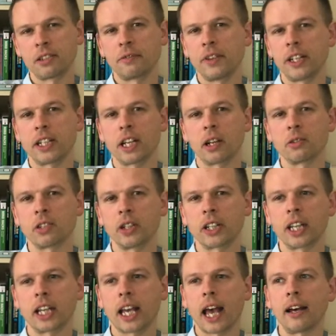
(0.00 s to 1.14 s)
of videos
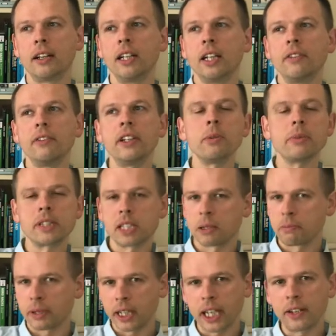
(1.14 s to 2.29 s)
looking at the
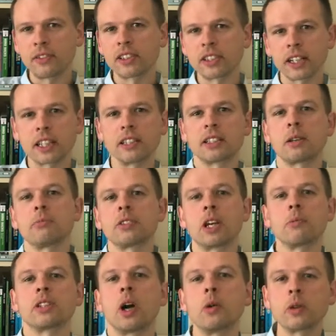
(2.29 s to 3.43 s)
limiting beliefs that can
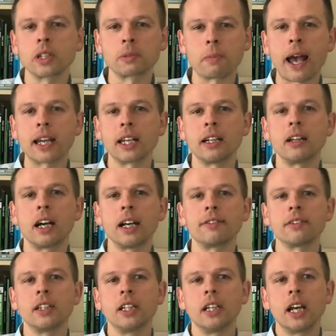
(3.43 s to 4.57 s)
sometimes hold us back in
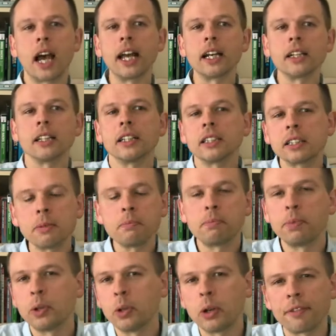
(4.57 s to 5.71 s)
life and
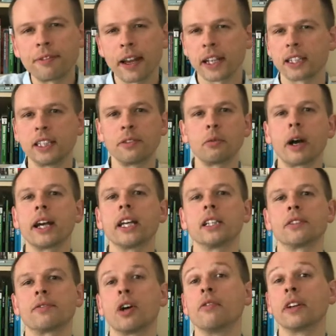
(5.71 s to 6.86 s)
simple effective ways
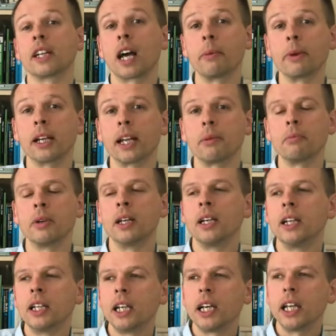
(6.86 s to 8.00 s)
of overcoming them.
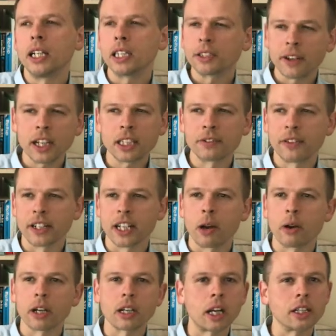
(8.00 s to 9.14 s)
In this first
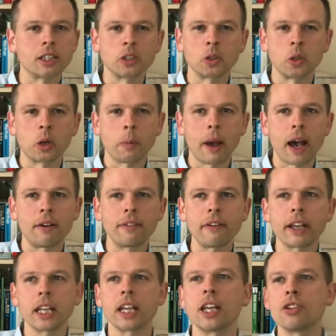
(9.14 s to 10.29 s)
video I'd like to talk about a
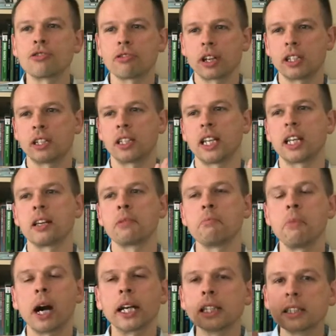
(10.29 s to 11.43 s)
very interesting
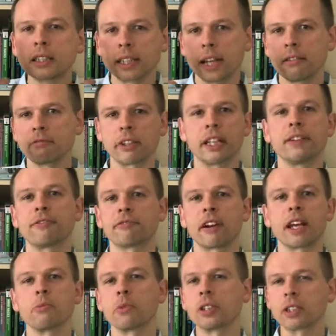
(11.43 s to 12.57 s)
mindset
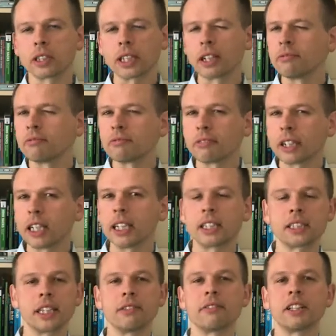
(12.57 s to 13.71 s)
reframe which I don't really
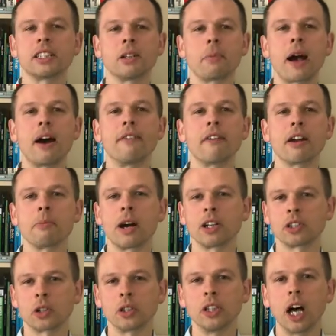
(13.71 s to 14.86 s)
see written about very
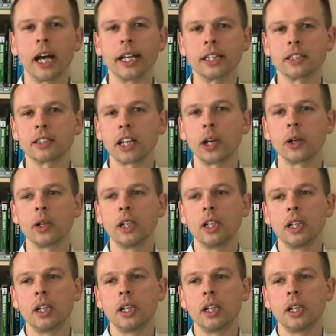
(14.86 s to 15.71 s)
much online so